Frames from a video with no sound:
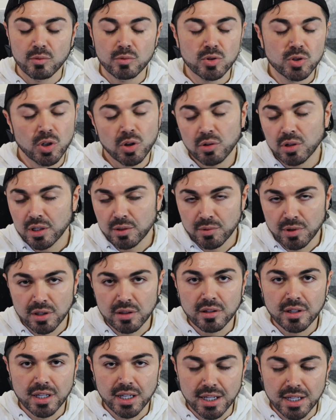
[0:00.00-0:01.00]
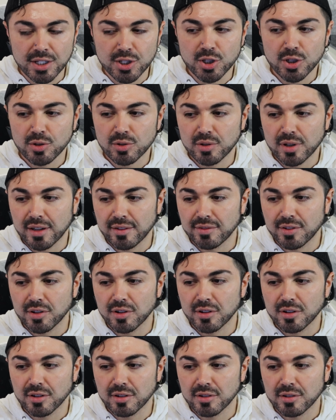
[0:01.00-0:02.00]
Totally worth looking into if
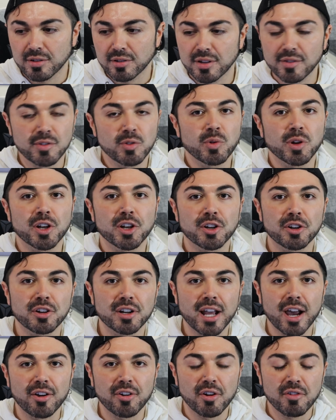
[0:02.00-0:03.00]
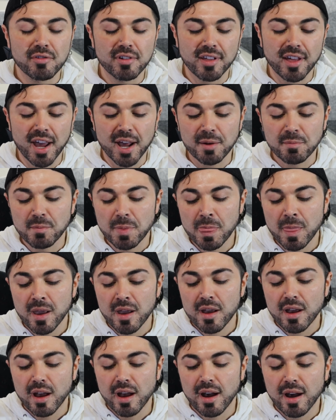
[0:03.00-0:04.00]
you want to nerd out over that.
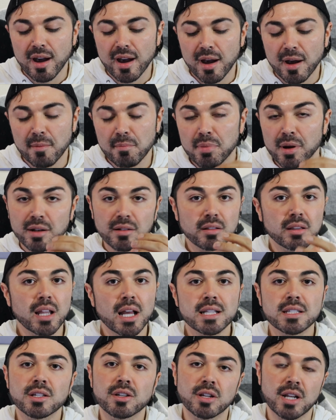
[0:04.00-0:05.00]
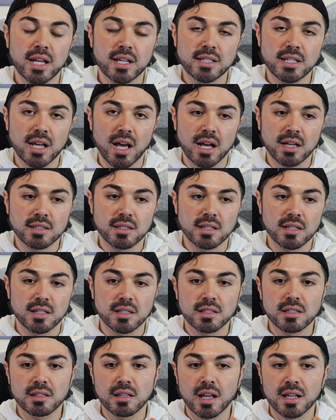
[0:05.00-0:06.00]
But lots of good
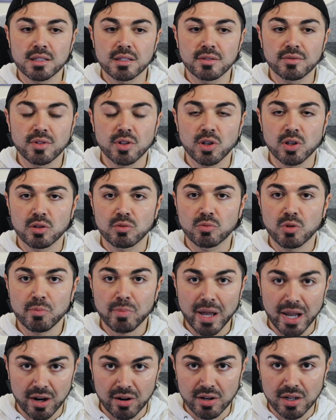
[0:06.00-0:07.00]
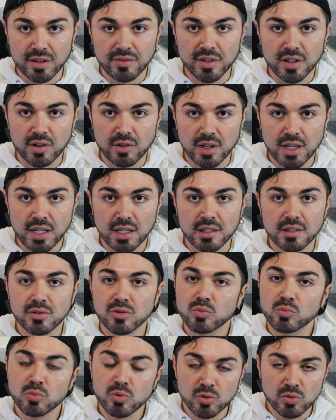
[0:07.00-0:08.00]
antioxidants, lots of good reparative
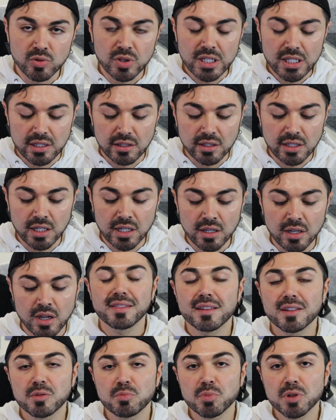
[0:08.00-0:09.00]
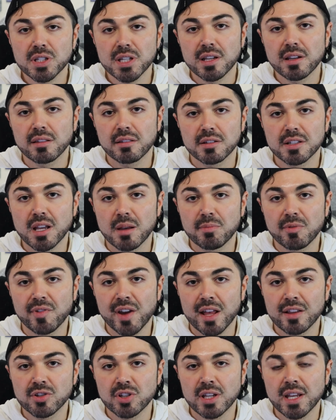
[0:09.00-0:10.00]
ingredients, wound healing. This particular type of
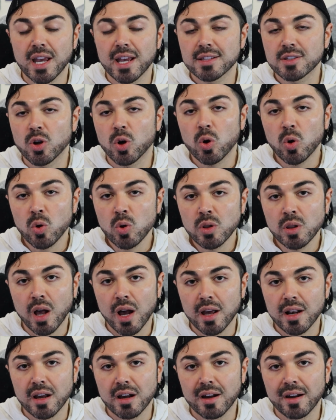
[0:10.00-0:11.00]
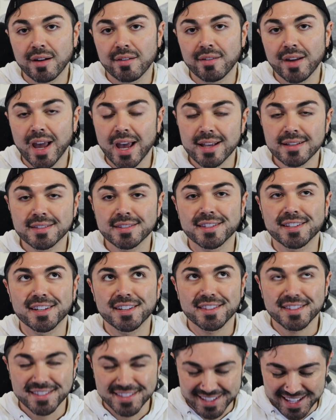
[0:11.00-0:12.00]
algae has a whole lot of
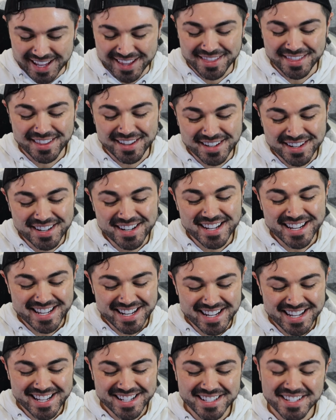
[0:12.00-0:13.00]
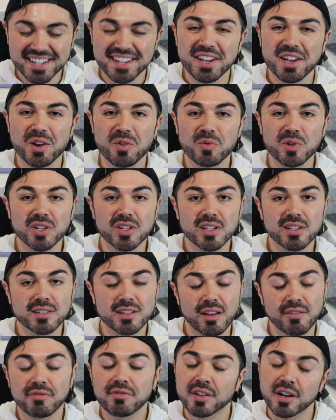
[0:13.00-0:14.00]
astaxanthin in it, which
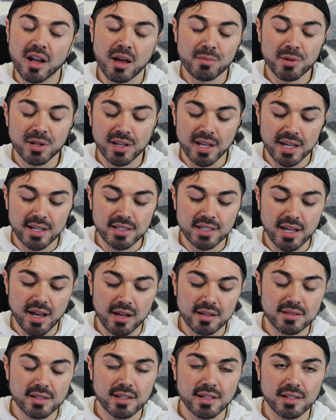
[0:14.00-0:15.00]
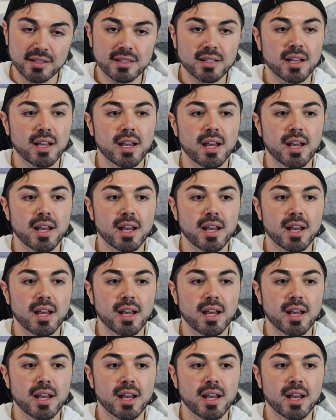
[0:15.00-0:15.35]
is a phenomenal antioxidant.